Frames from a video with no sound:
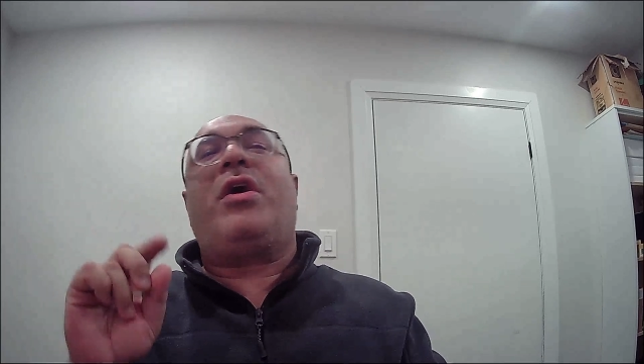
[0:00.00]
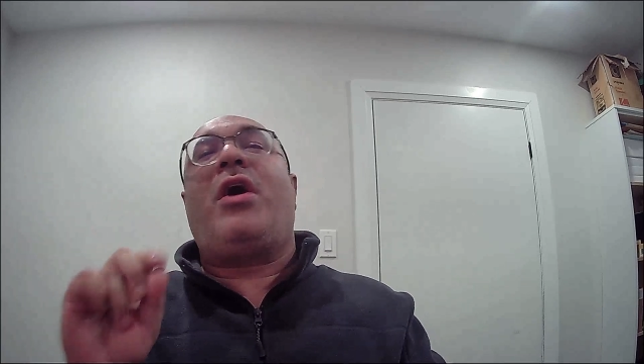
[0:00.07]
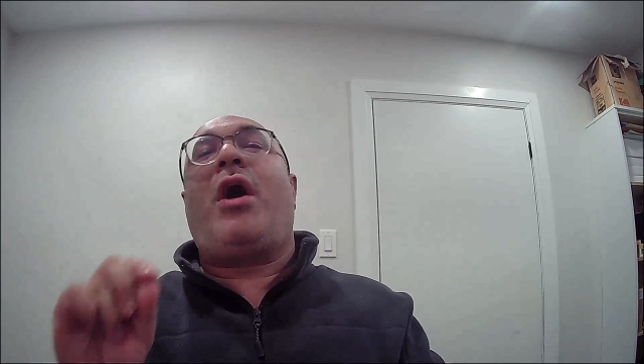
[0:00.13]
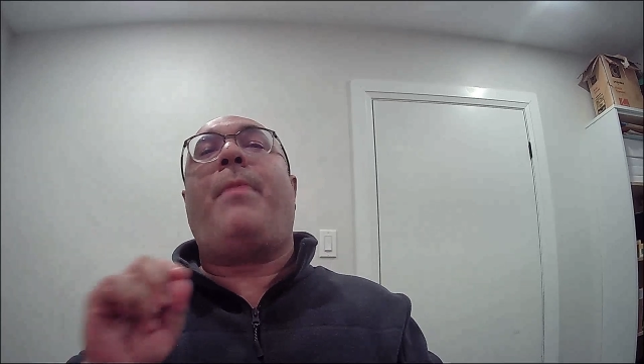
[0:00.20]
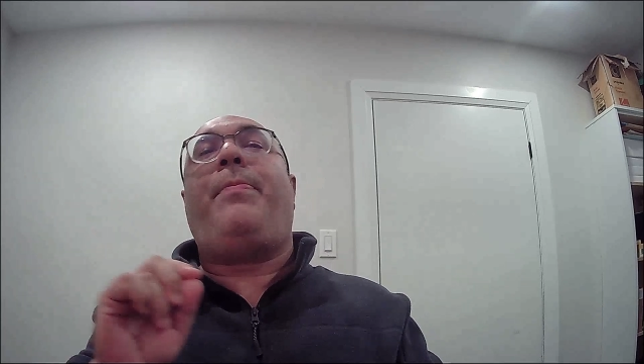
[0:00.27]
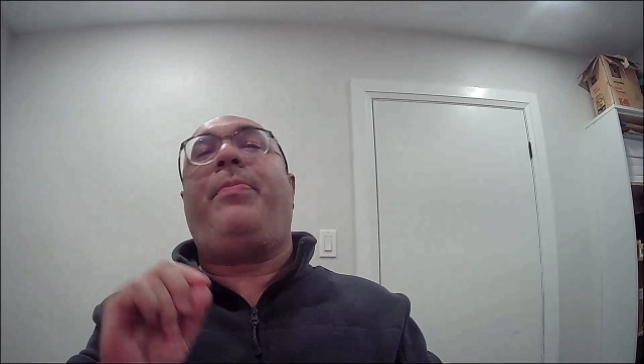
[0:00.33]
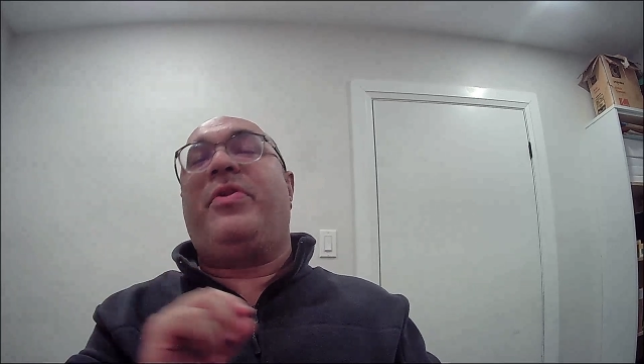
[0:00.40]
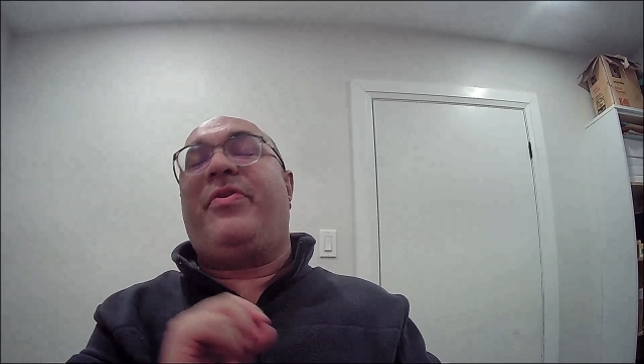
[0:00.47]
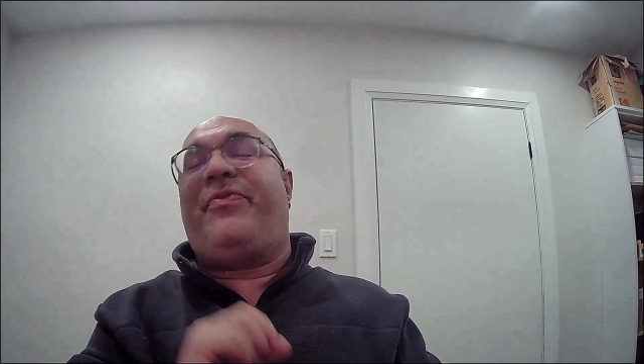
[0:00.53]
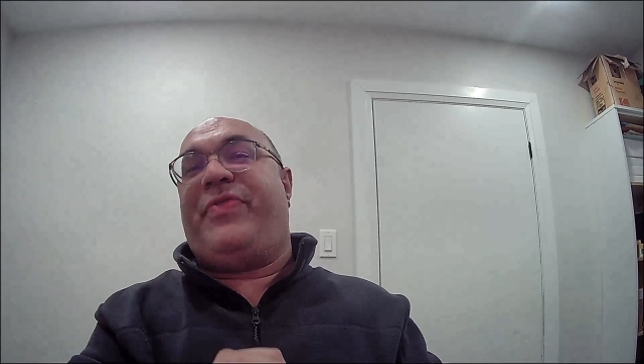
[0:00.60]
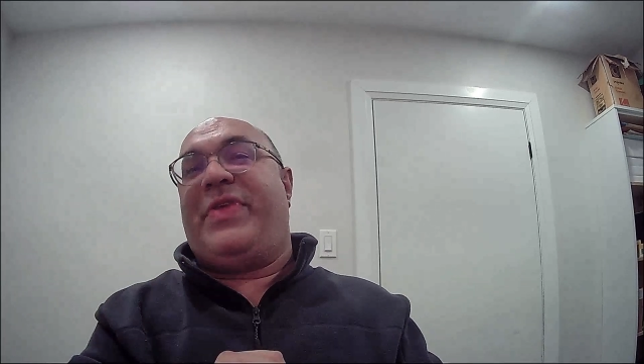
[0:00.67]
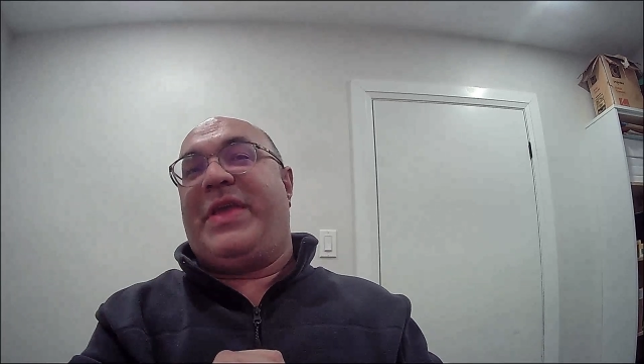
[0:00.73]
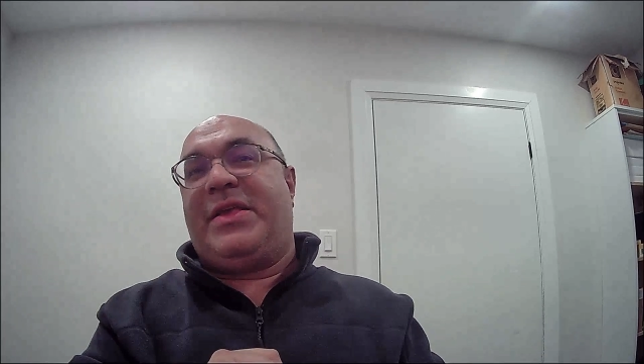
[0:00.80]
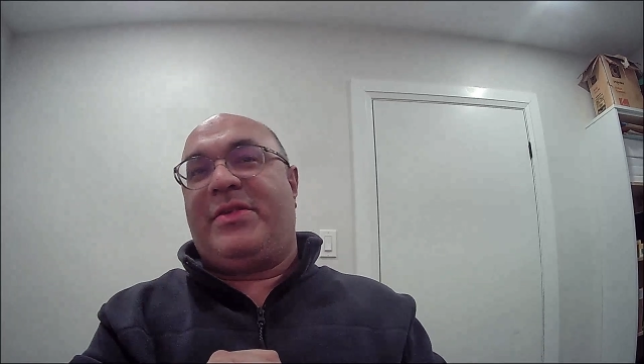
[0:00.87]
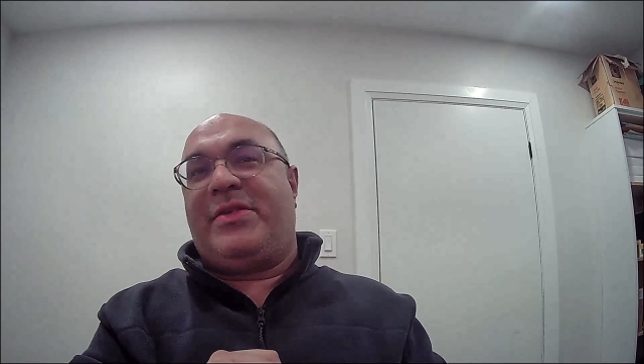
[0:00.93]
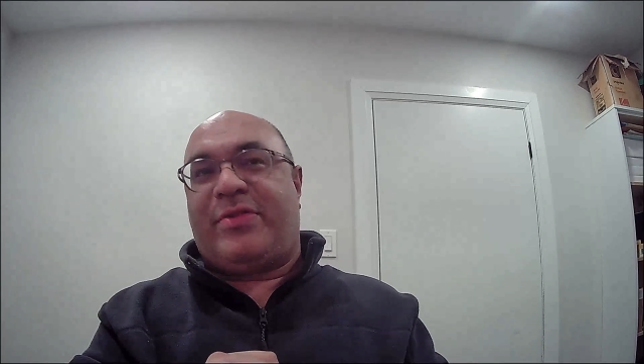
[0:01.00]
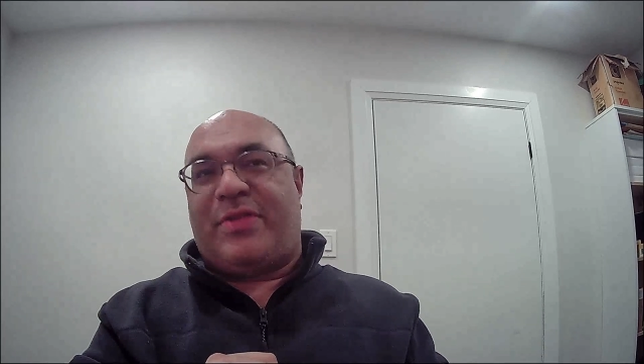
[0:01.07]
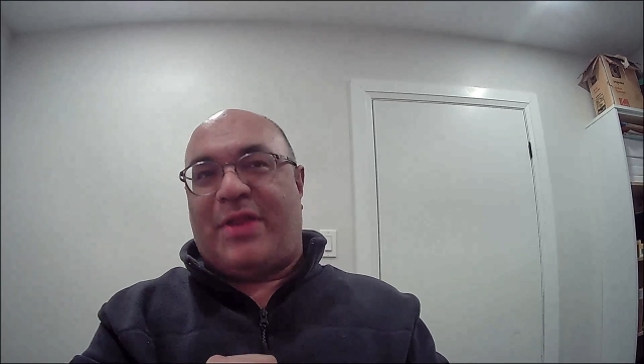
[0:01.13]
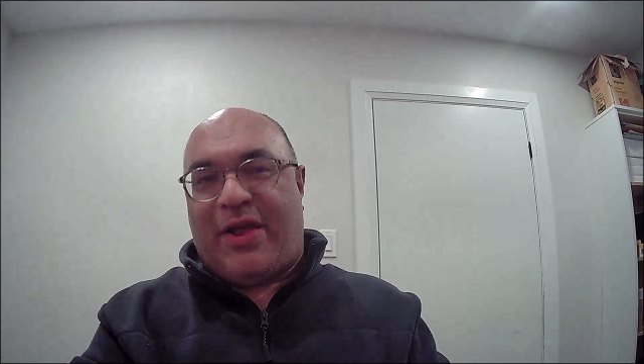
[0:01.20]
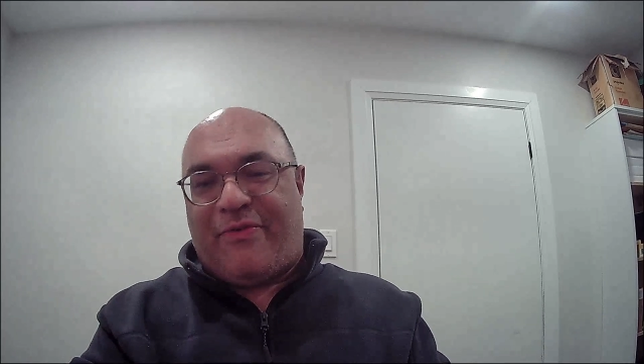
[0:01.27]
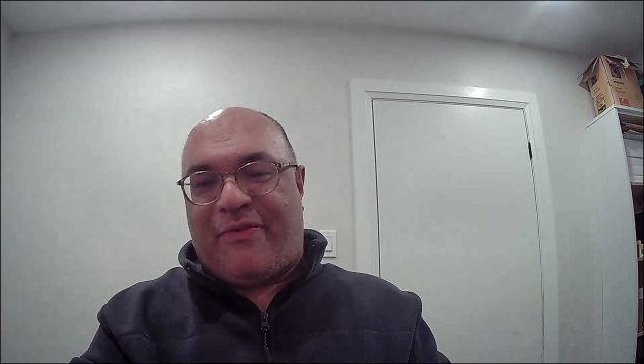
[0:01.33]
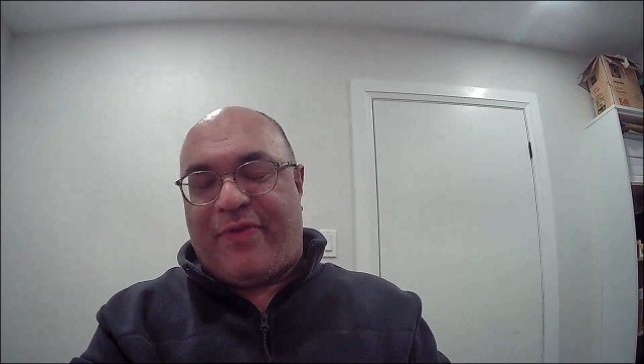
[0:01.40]
couple of things
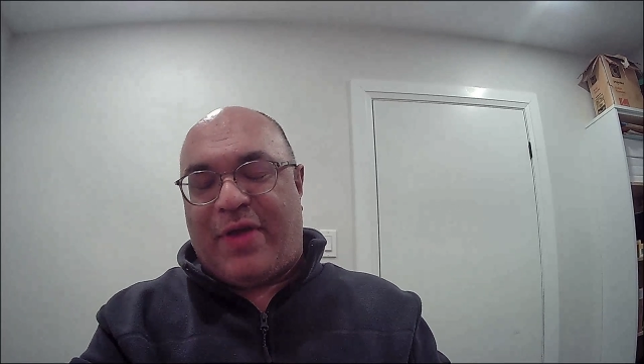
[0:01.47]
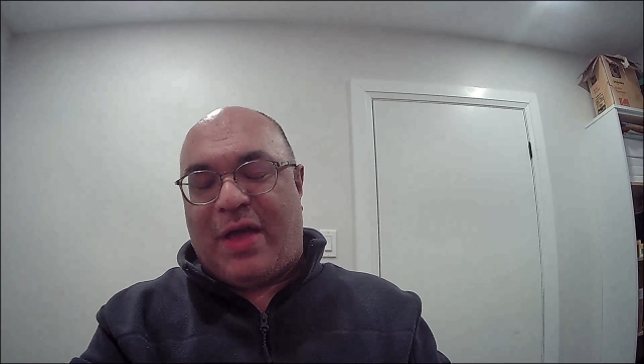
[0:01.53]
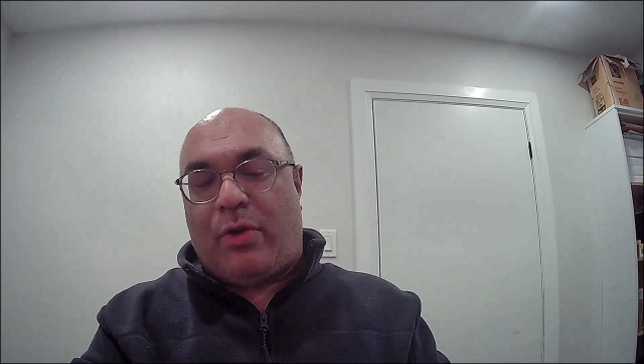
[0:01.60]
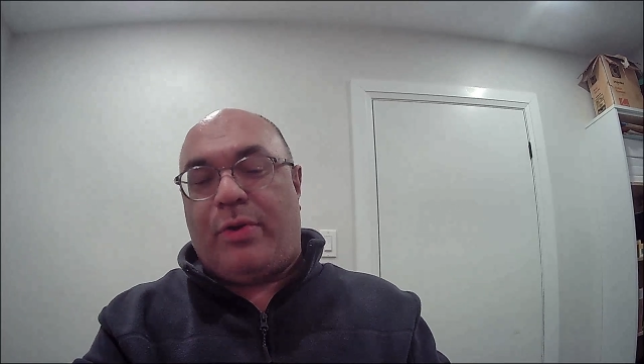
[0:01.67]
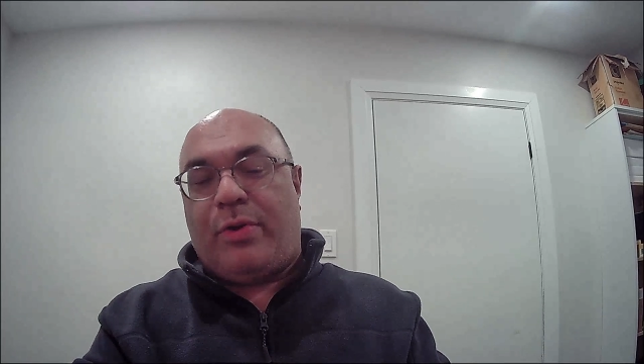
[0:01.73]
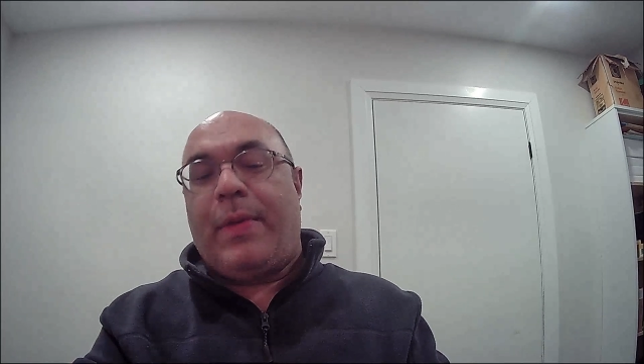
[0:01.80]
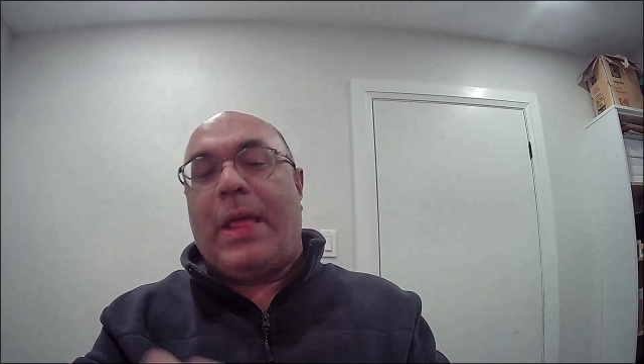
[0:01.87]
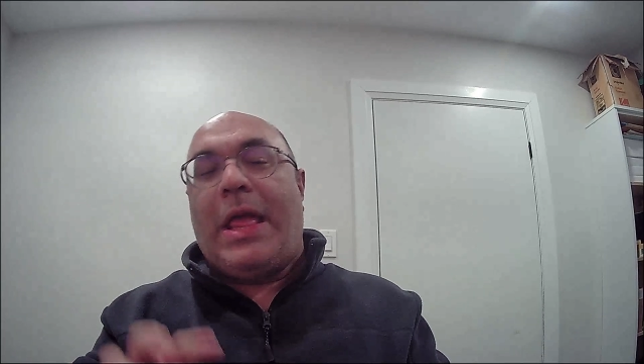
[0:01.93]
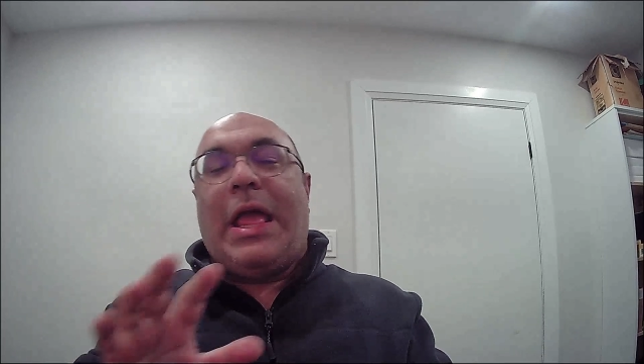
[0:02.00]
that I found.